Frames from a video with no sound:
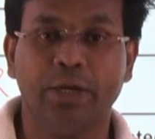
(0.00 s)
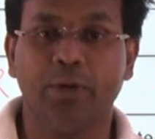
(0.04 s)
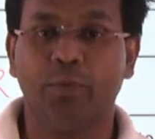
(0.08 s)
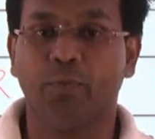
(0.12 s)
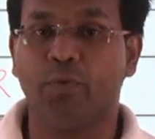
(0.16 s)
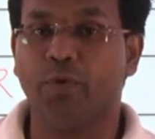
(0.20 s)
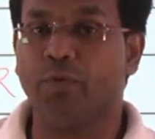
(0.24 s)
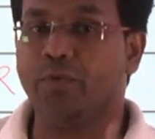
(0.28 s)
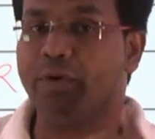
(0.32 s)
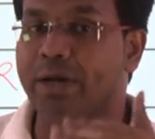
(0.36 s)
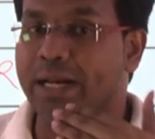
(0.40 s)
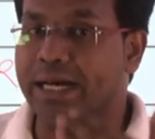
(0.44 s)

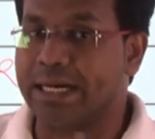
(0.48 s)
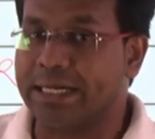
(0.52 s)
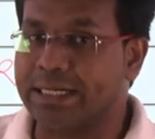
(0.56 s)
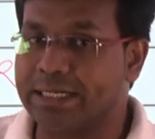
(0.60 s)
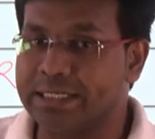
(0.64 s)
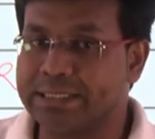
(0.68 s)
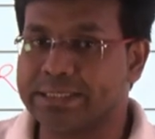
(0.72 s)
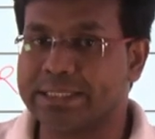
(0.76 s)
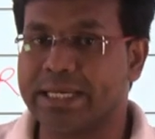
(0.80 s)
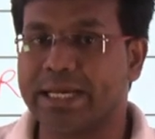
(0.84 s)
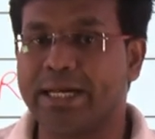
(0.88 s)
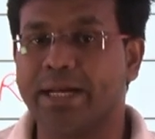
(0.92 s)
We will
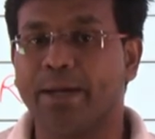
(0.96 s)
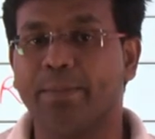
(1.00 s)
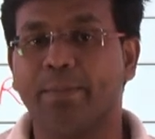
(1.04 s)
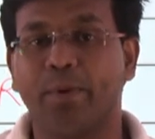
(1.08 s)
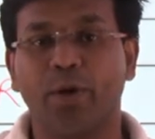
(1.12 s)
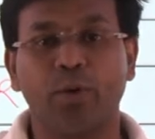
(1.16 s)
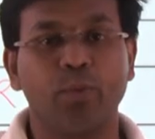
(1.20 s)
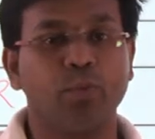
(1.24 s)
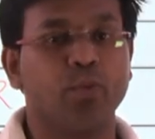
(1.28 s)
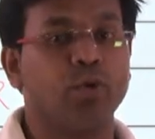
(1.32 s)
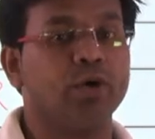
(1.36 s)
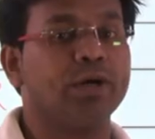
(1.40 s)
understand
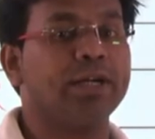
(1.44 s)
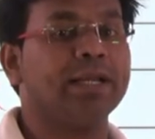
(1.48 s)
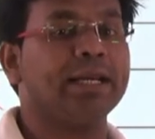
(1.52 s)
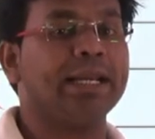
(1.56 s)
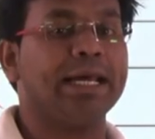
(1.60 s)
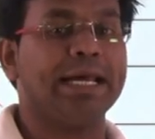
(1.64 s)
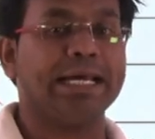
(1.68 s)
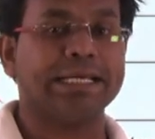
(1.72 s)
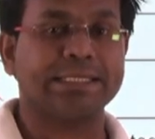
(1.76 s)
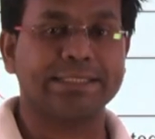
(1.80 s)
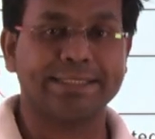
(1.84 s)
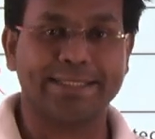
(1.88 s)
about what are
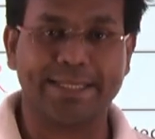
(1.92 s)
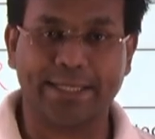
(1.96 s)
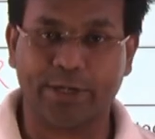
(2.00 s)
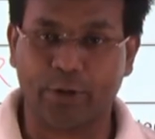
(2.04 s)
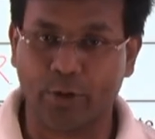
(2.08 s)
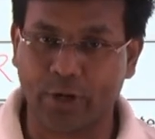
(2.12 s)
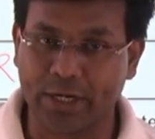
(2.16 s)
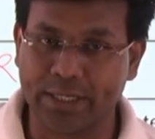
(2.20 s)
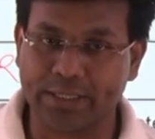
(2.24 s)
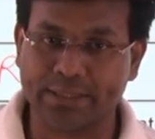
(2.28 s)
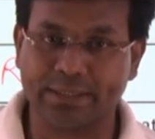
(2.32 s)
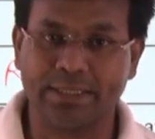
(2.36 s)

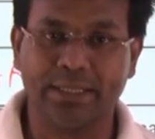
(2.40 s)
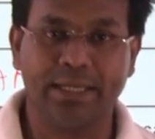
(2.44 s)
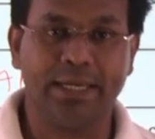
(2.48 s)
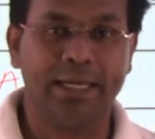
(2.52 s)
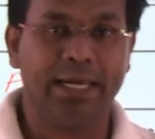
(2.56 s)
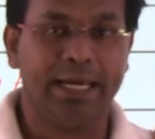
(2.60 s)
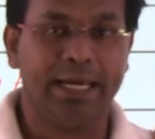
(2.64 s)
asteroids.